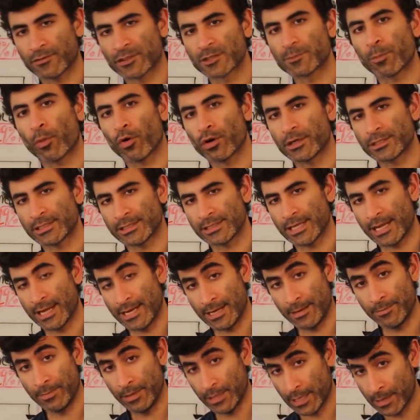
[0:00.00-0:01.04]
of sports
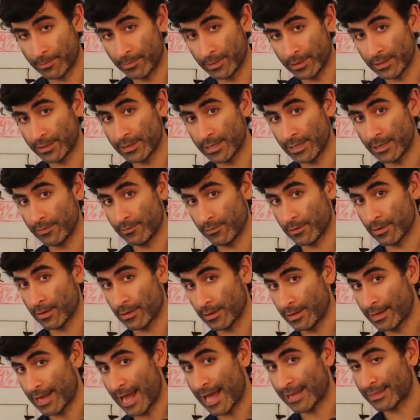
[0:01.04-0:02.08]
and ability,
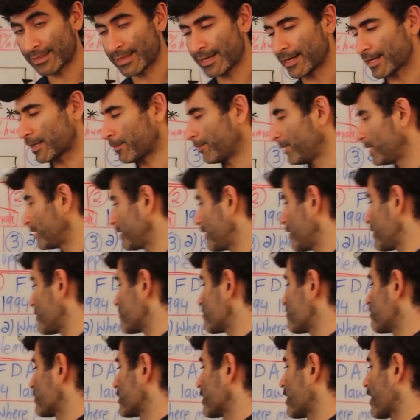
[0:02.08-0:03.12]
and uh, athletic ability,
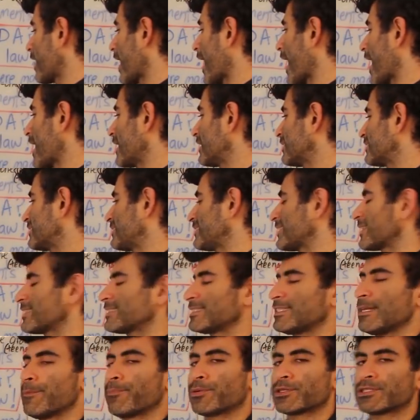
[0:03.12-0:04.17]
and
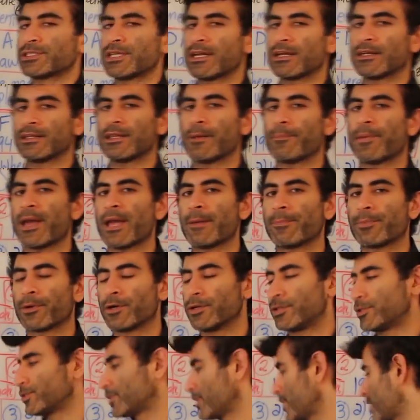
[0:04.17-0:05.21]
60% of the
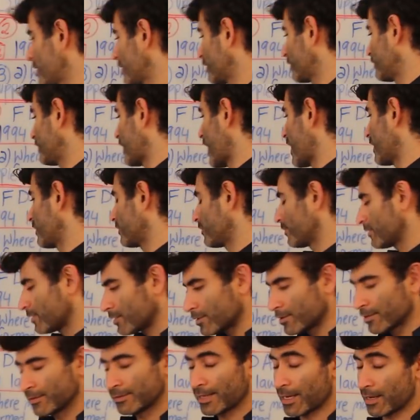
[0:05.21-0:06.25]
papers
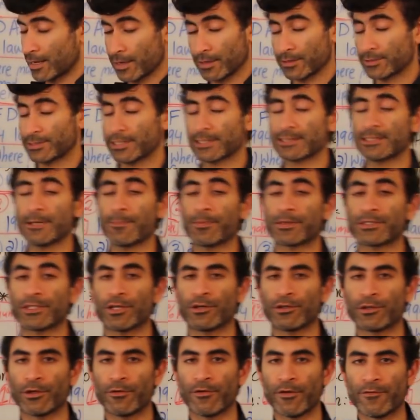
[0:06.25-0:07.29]
that, 60%
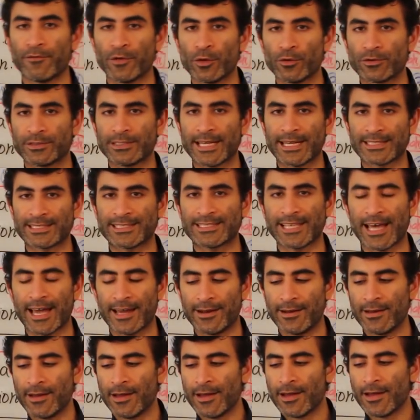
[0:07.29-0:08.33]
uh, of the reviews that
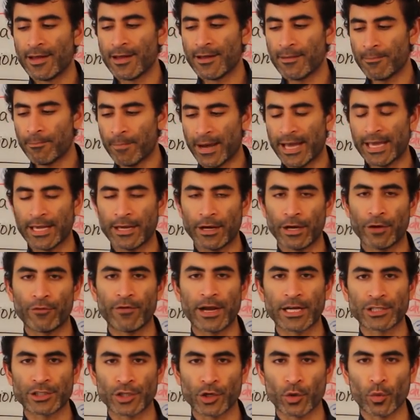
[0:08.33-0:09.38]
said my
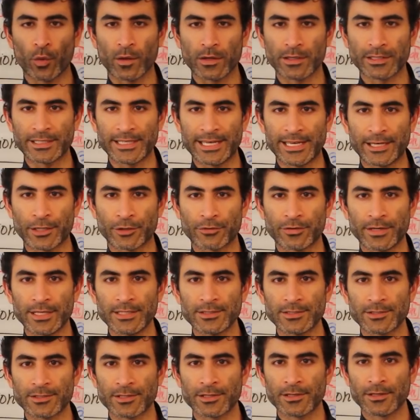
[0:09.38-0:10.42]
erection quality
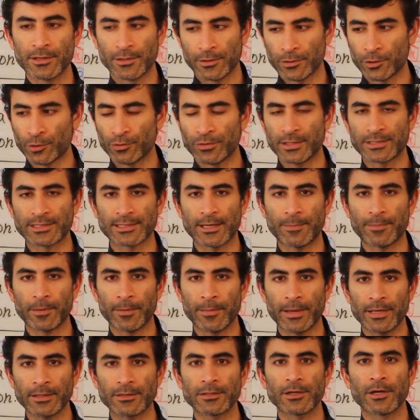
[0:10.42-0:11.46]
increased through the
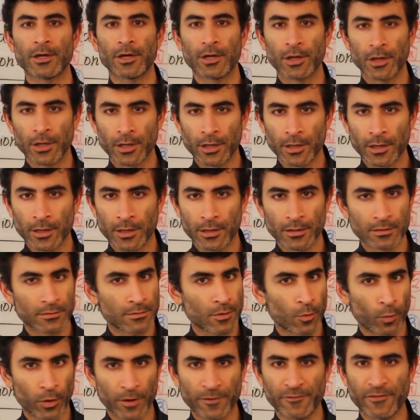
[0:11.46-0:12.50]
supplement
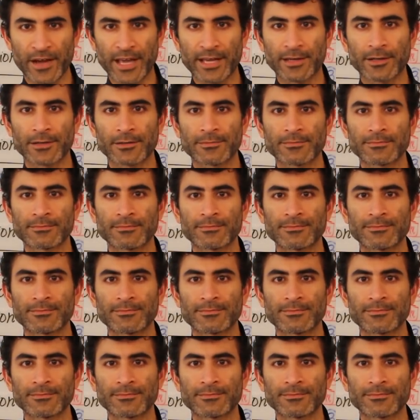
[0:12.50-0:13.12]
were fake.